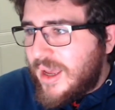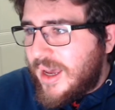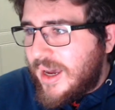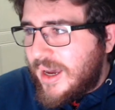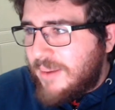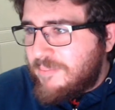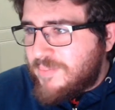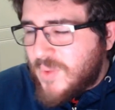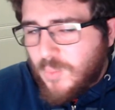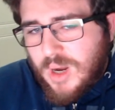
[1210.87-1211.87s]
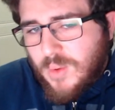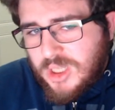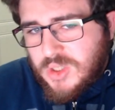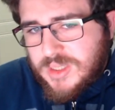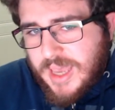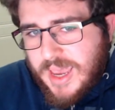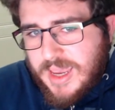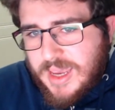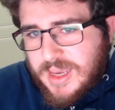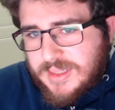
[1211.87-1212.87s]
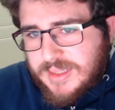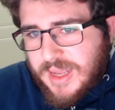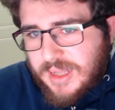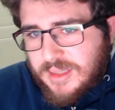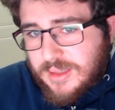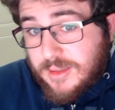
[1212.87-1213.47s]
What I wanted to say is that